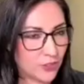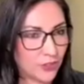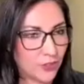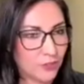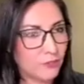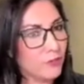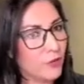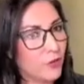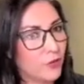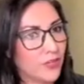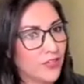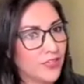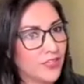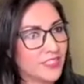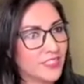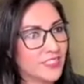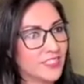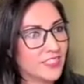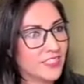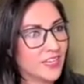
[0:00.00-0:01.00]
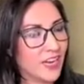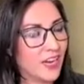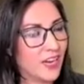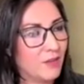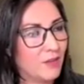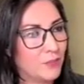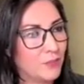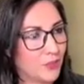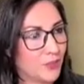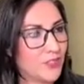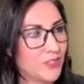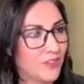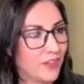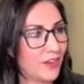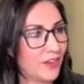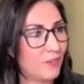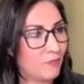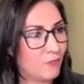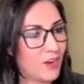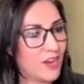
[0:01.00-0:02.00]
and focused person that
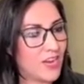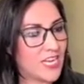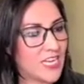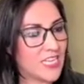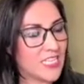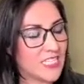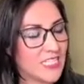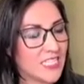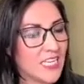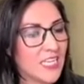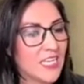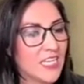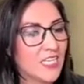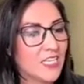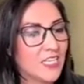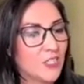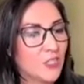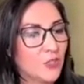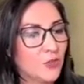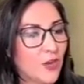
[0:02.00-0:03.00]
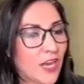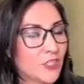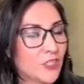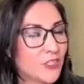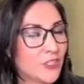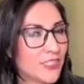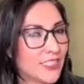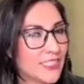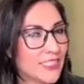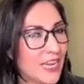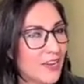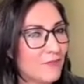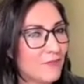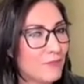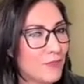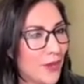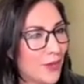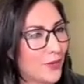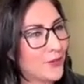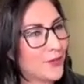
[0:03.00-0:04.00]
I was, you actually get to have
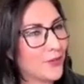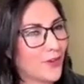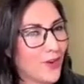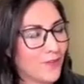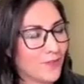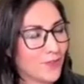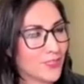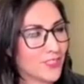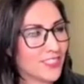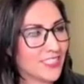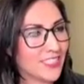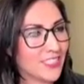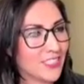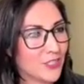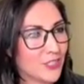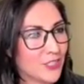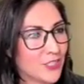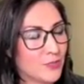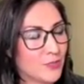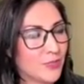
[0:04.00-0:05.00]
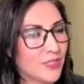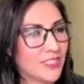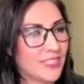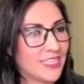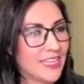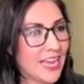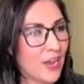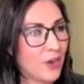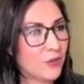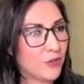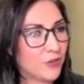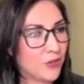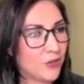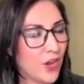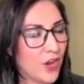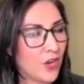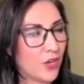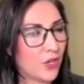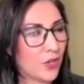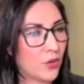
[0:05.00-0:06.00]
better conversations because now you're
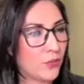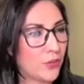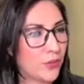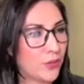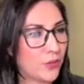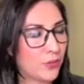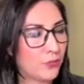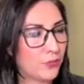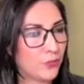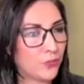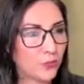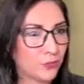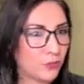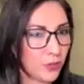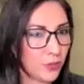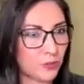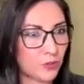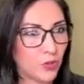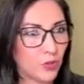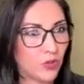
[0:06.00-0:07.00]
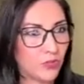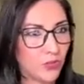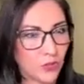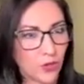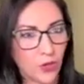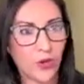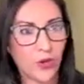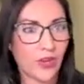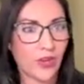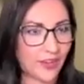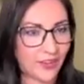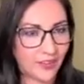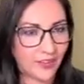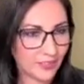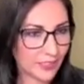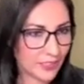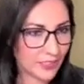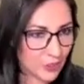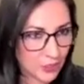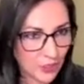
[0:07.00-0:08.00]
not going through the rigmarole of like, okay,
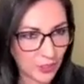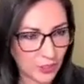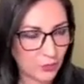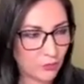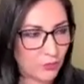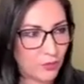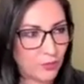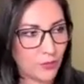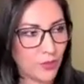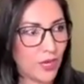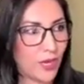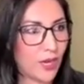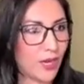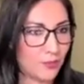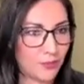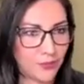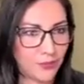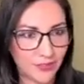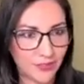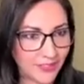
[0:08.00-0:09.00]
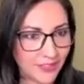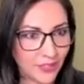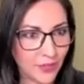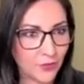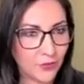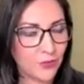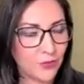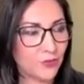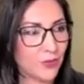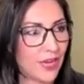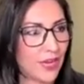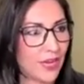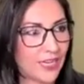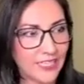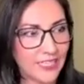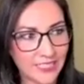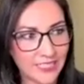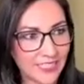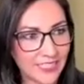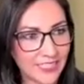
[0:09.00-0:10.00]
let's check you in, Bob. You ready?
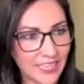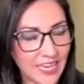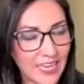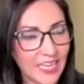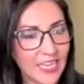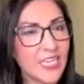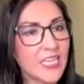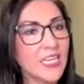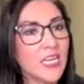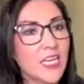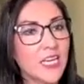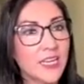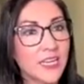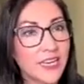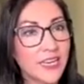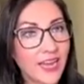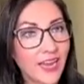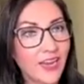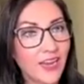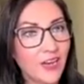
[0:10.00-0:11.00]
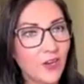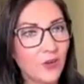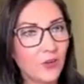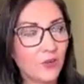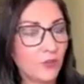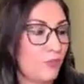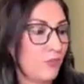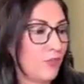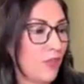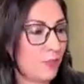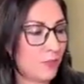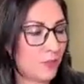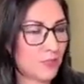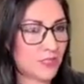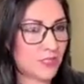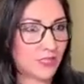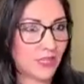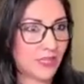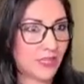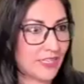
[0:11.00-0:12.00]
Da da da. Now that
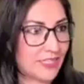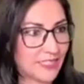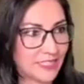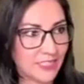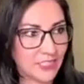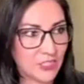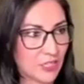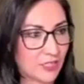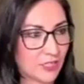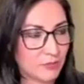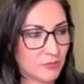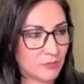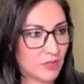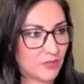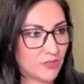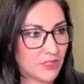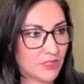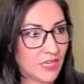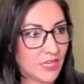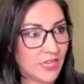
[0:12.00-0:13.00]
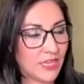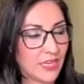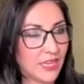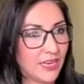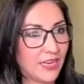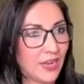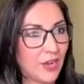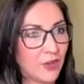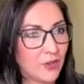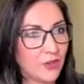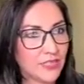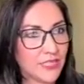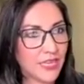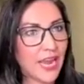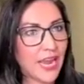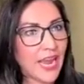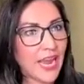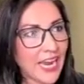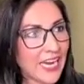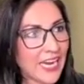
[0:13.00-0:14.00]
person can easily check themselves in, and now you can say,
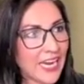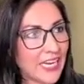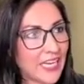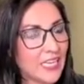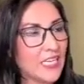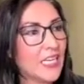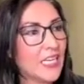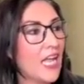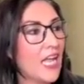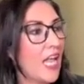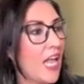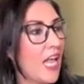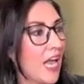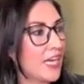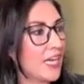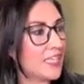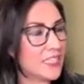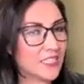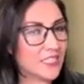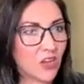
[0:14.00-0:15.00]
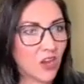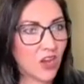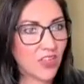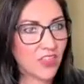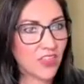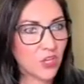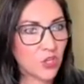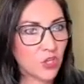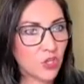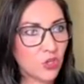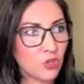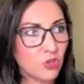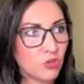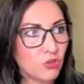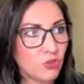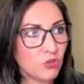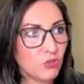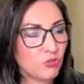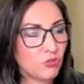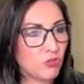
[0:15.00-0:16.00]
hey, I saw that
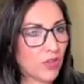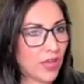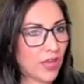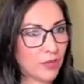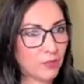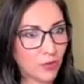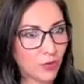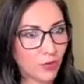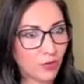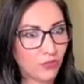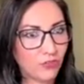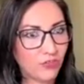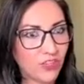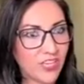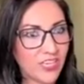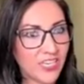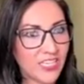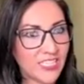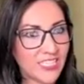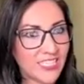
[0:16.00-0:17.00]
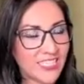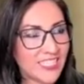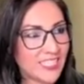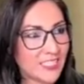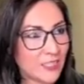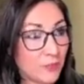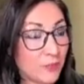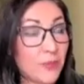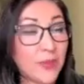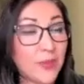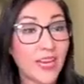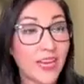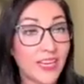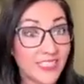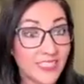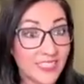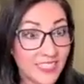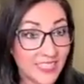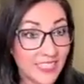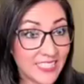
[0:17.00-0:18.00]
you like Pro Vs
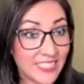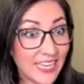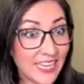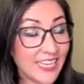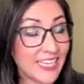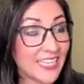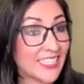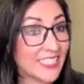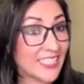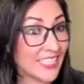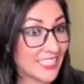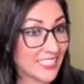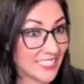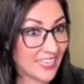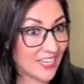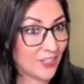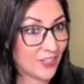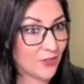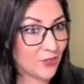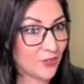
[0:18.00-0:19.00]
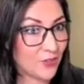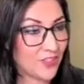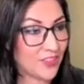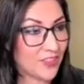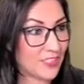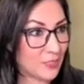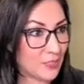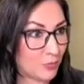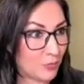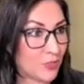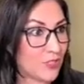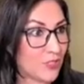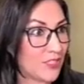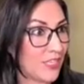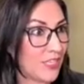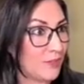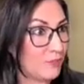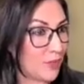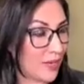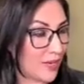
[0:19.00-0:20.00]
because the data is going to tell you that this
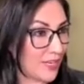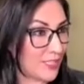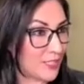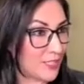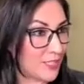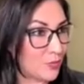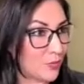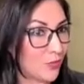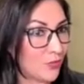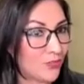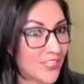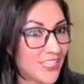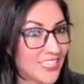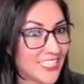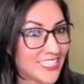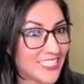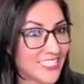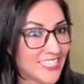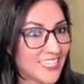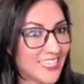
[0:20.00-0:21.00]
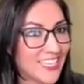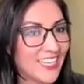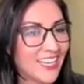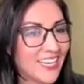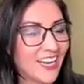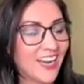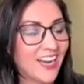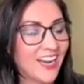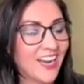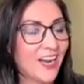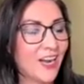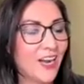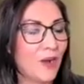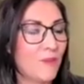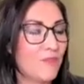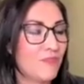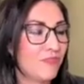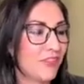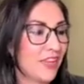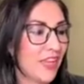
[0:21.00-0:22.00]
person buys Pro Vs.
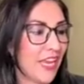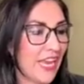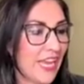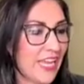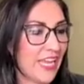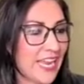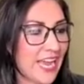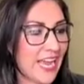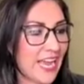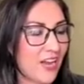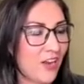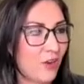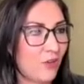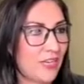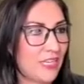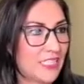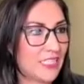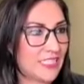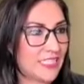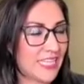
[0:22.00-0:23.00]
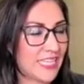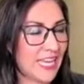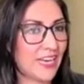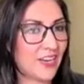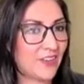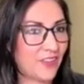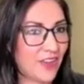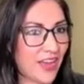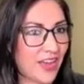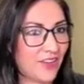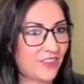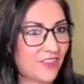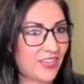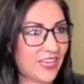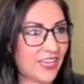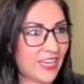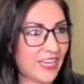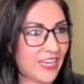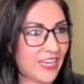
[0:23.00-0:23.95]
And now instead of having